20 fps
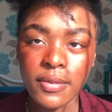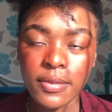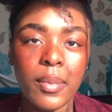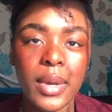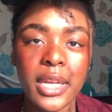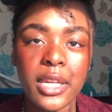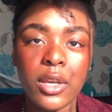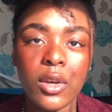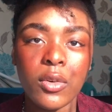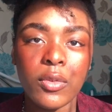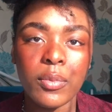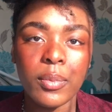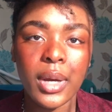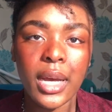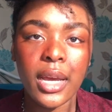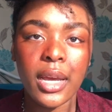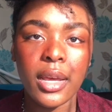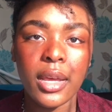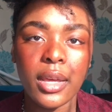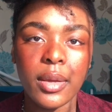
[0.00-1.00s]
Many of
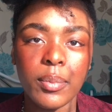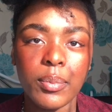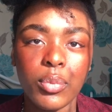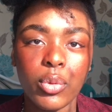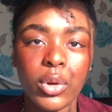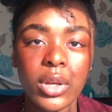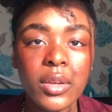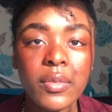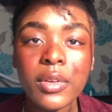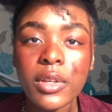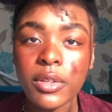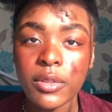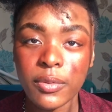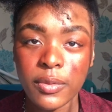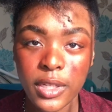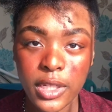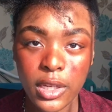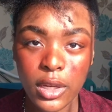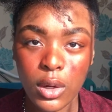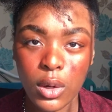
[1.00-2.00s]
my previous
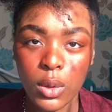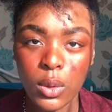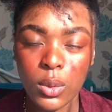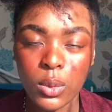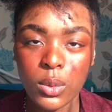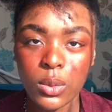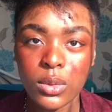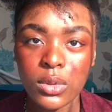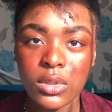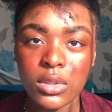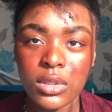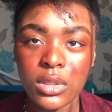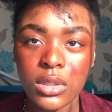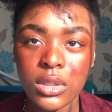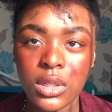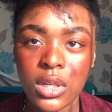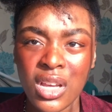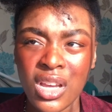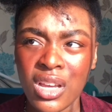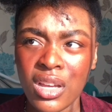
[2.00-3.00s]
videos,
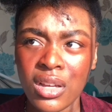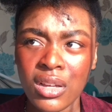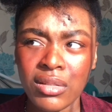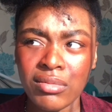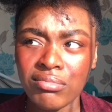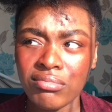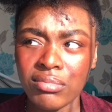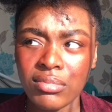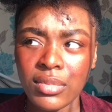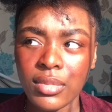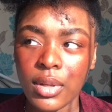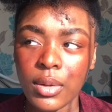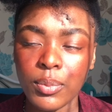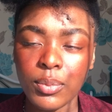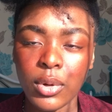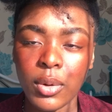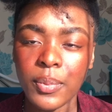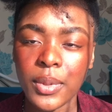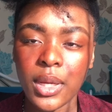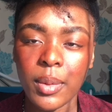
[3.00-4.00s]

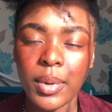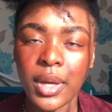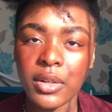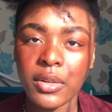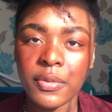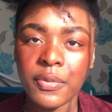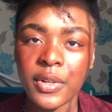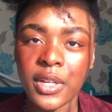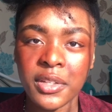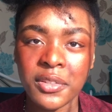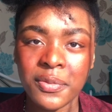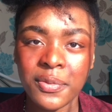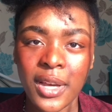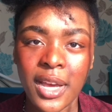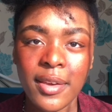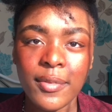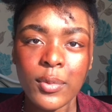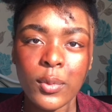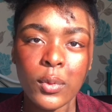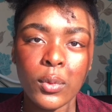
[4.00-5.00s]
probably about the first
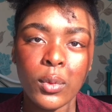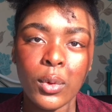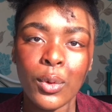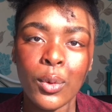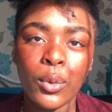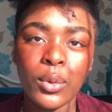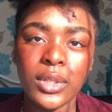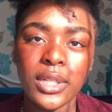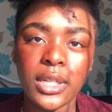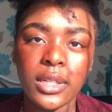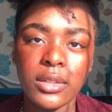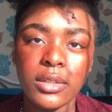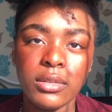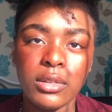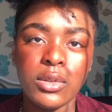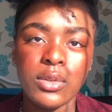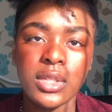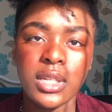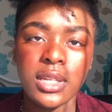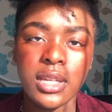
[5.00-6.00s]
5, were recorded
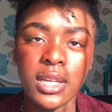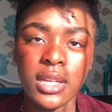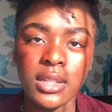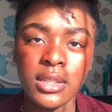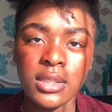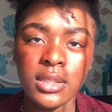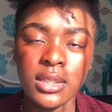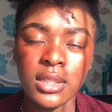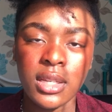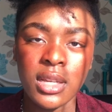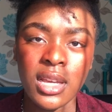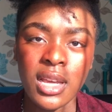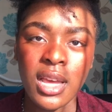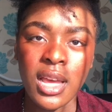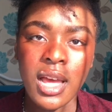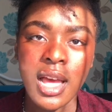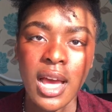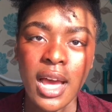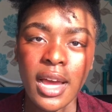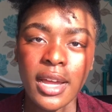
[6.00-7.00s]
using this.
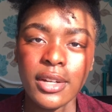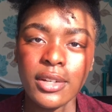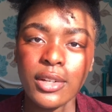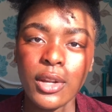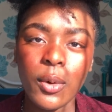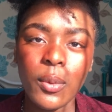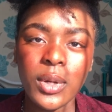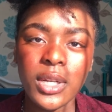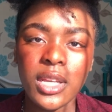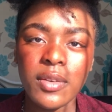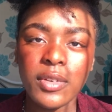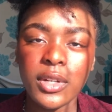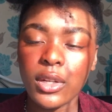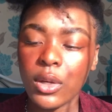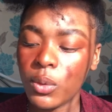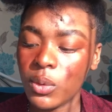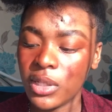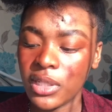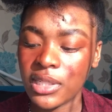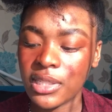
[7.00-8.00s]
And no one even
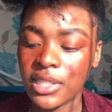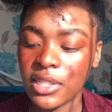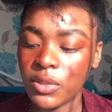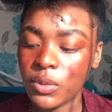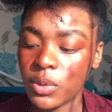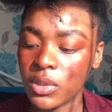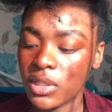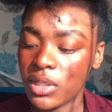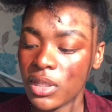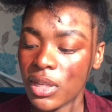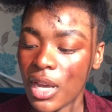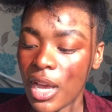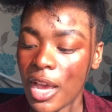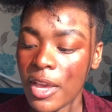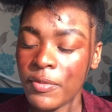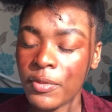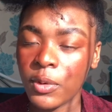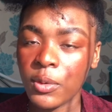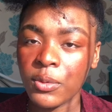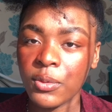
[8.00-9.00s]
noticed. This was an
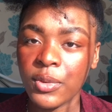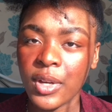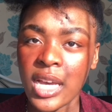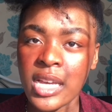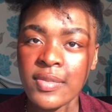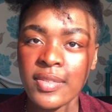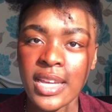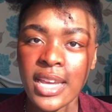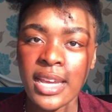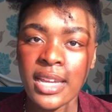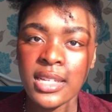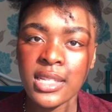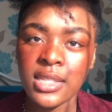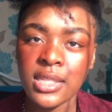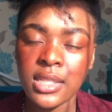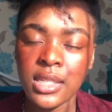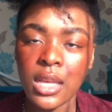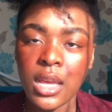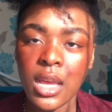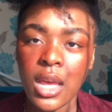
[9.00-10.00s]
iPhone
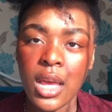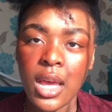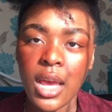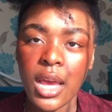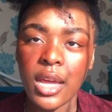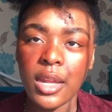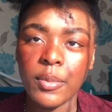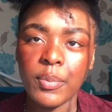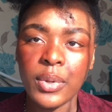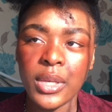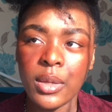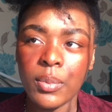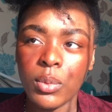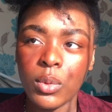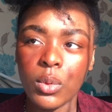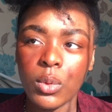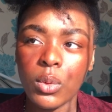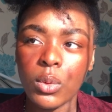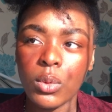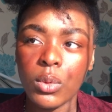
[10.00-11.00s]
5s and
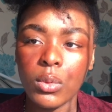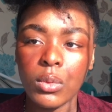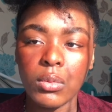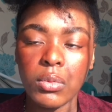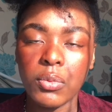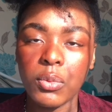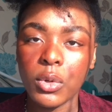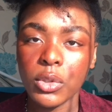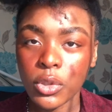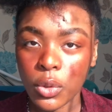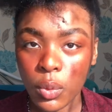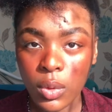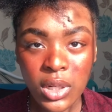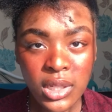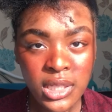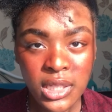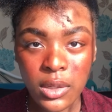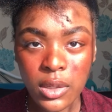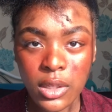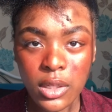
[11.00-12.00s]
people thought the
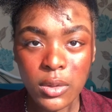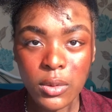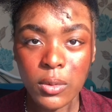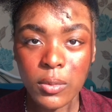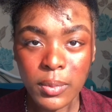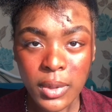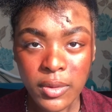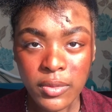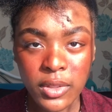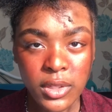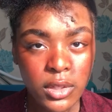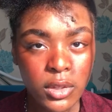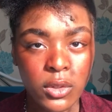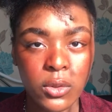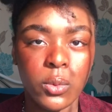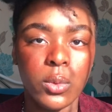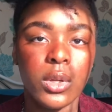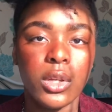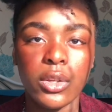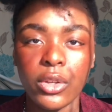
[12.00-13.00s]
quality of my videos
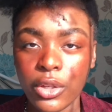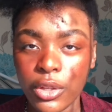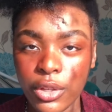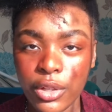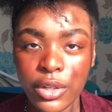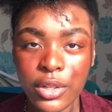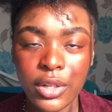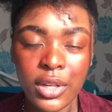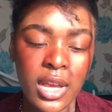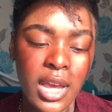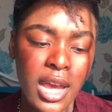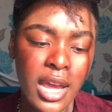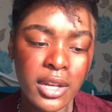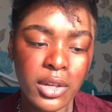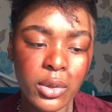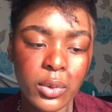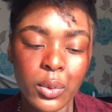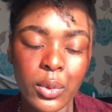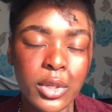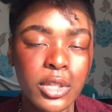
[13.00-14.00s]
were good. And they
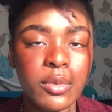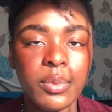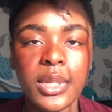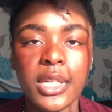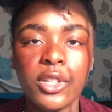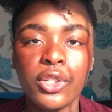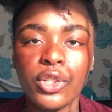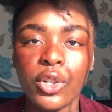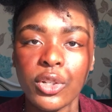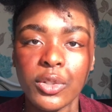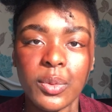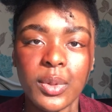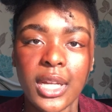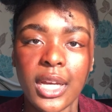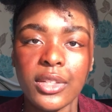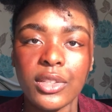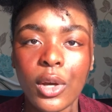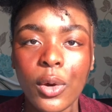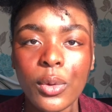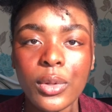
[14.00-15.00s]
would always be shocked when I
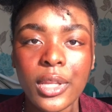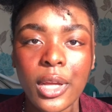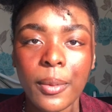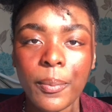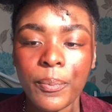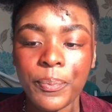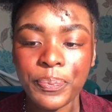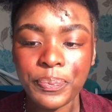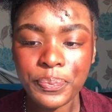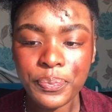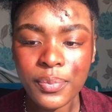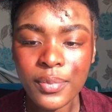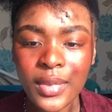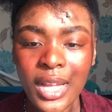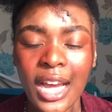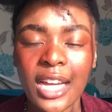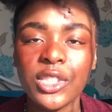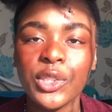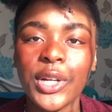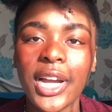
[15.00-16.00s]
told them.
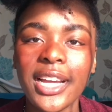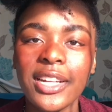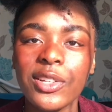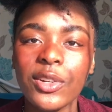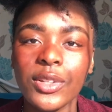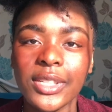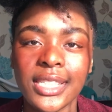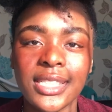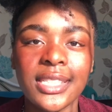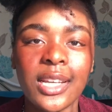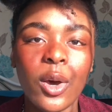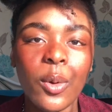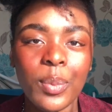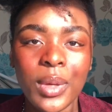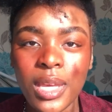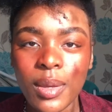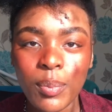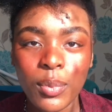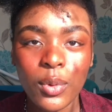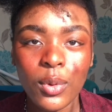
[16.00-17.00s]
I tried not to tell
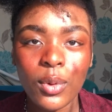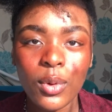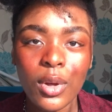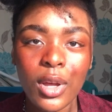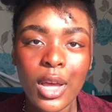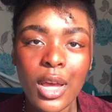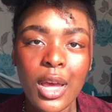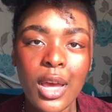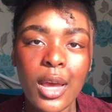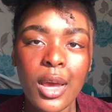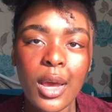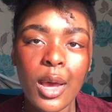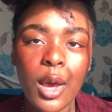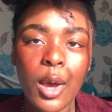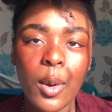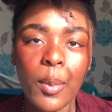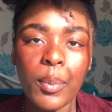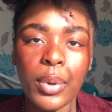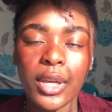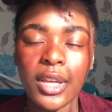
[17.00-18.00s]
people
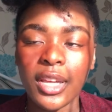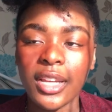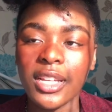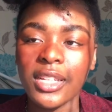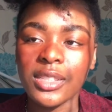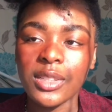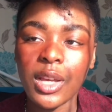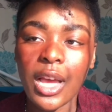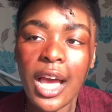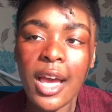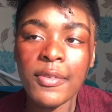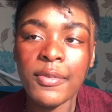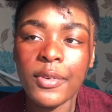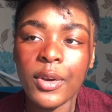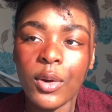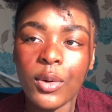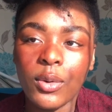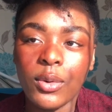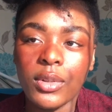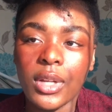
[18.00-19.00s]
because I
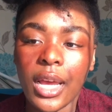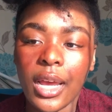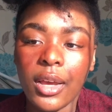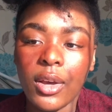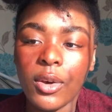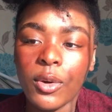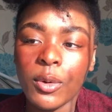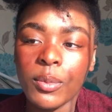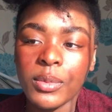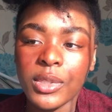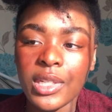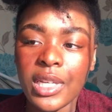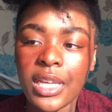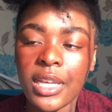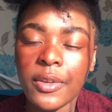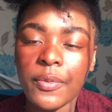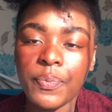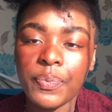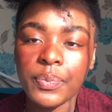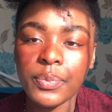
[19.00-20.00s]
felt like,
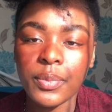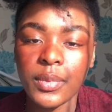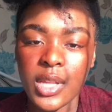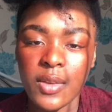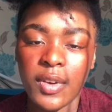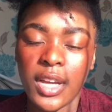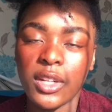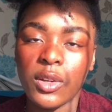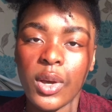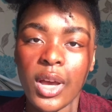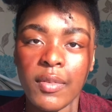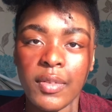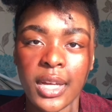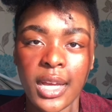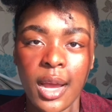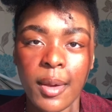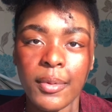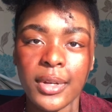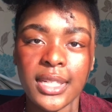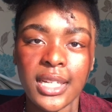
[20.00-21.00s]
OMG, if I don't have a
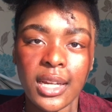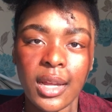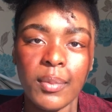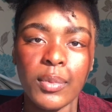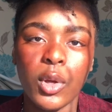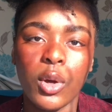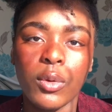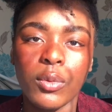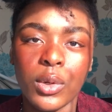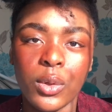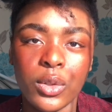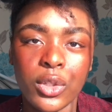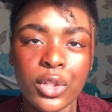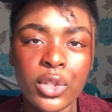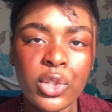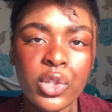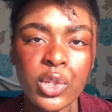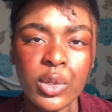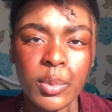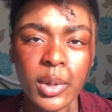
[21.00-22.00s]
camera, then I'm not a real
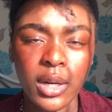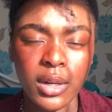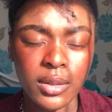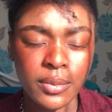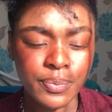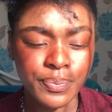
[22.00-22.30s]
YouTuber.